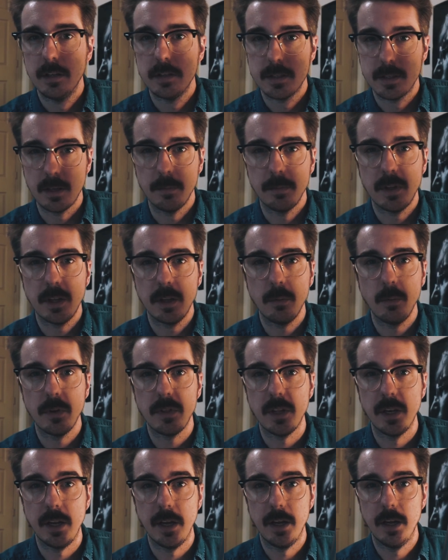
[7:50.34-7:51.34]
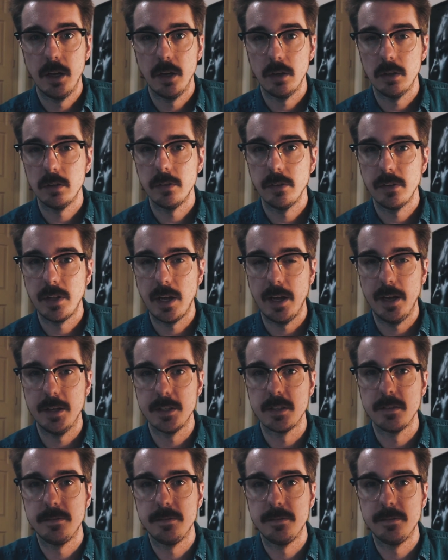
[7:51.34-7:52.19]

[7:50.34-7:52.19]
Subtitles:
something with an L that has a